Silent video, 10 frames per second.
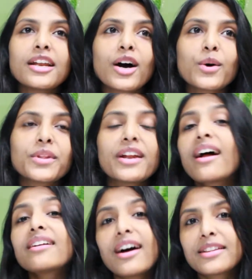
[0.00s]
Now, there
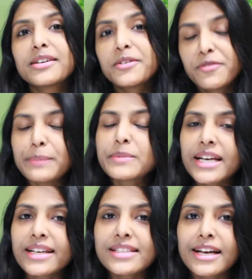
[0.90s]
are other
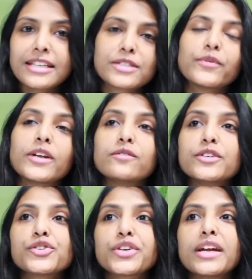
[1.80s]
websites as well
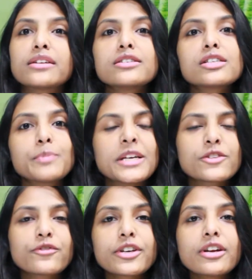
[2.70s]
which cater
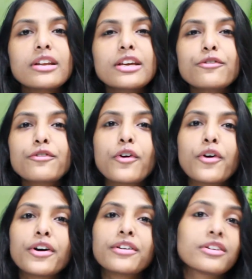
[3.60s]
specifically
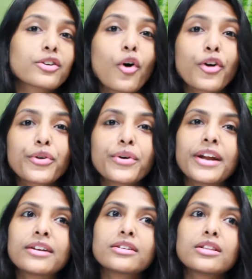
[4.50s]
for condo
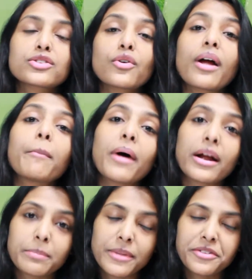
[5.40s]
rentals or
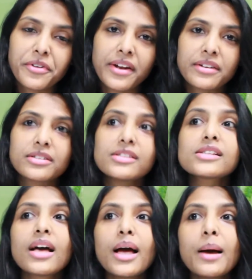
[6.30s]
apartment rentals,